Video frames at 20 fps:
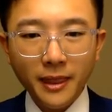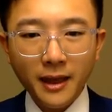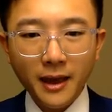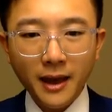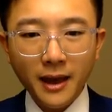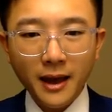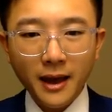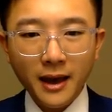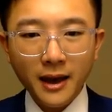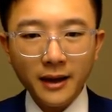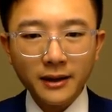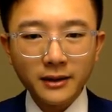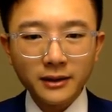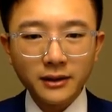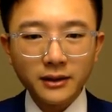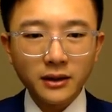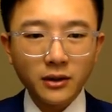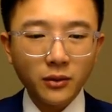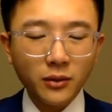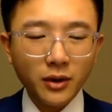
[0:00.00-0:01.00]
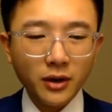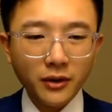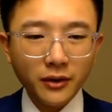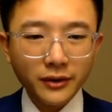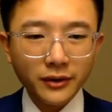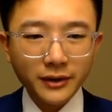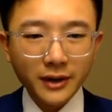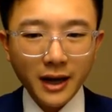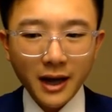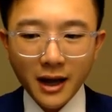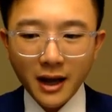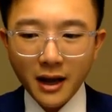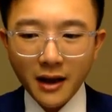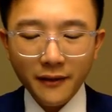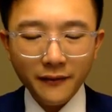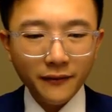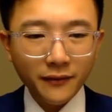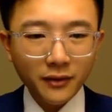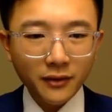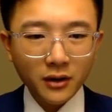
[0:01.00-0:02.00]
and we're going to
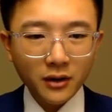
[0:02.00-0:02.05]
have